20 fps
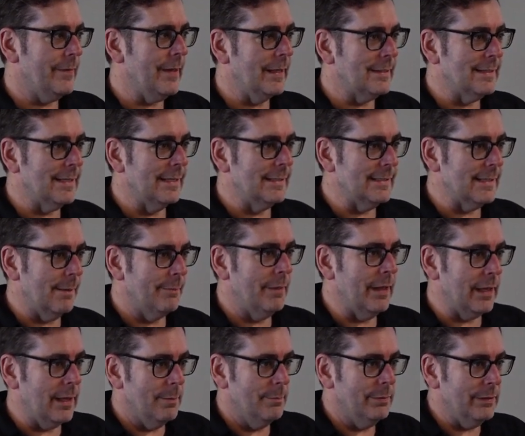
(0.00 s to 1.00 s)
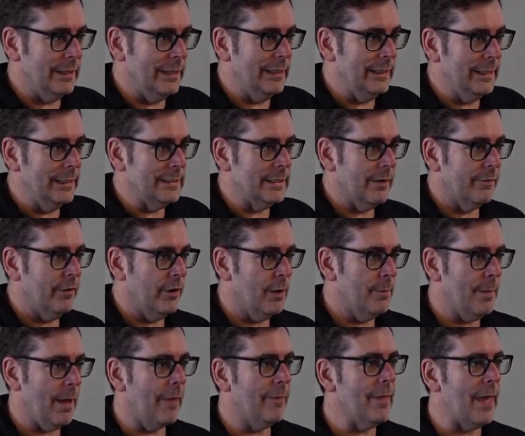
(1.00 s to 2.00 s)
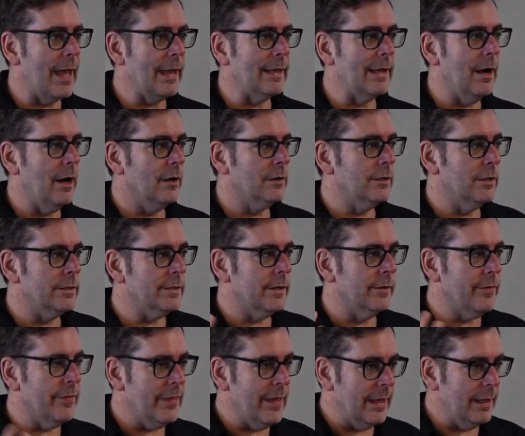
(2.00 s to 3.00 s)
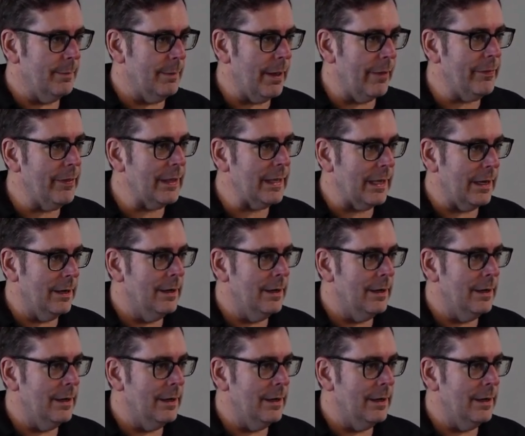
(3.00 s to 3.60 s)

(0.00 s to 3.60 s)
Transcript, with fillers: That says something completely different about that character. So think about the